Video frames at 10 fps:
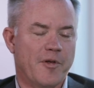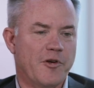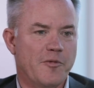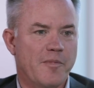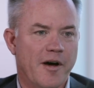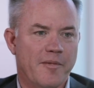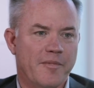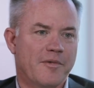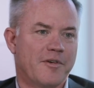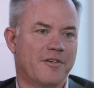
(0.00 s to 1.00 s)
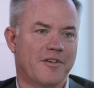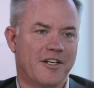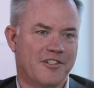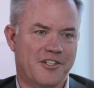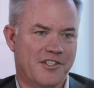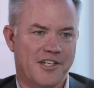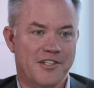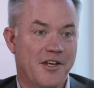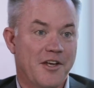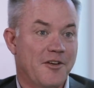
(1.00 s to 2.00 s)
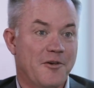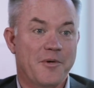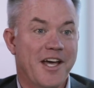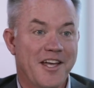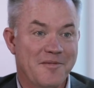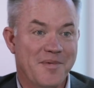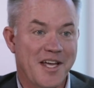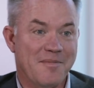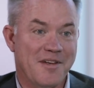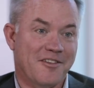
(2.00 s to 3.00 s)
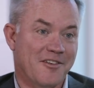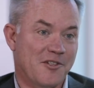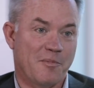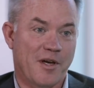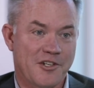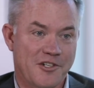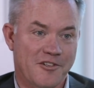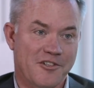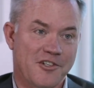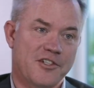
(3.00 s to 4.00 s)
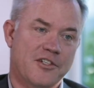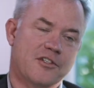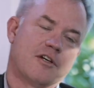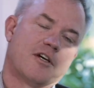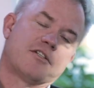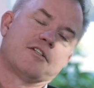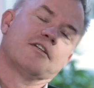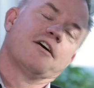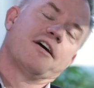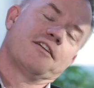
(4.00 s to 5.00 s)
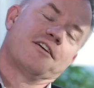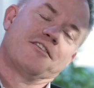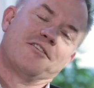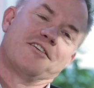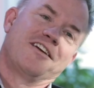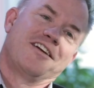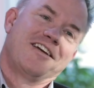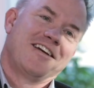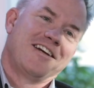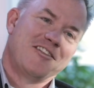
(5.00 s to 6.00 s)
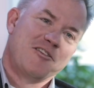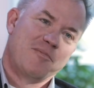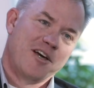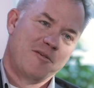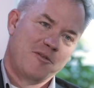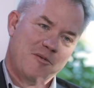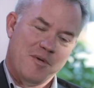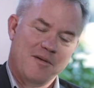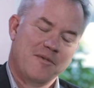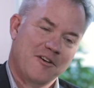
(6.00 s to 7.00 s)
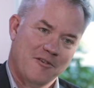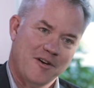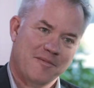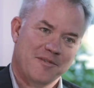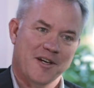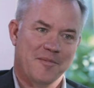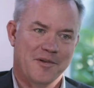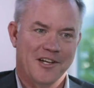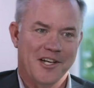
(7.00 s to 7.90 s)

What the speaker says: new mom, and it just says, we had the baby, and there's a picture, and she's exhausted, lying there in the bed with the baby all wrapped up, and the